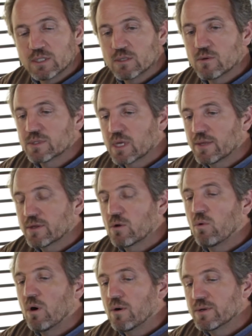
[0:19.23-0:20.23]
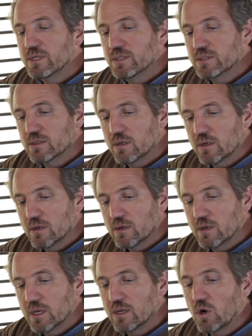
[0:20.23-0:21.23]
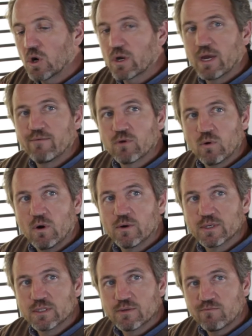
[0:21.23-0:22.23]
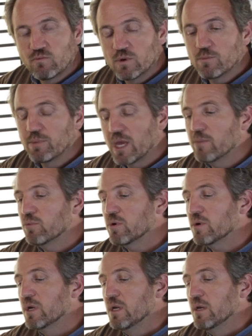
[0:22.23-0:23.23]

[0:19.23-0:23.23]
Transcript: so it's got the qualities and archival qualities of real paper.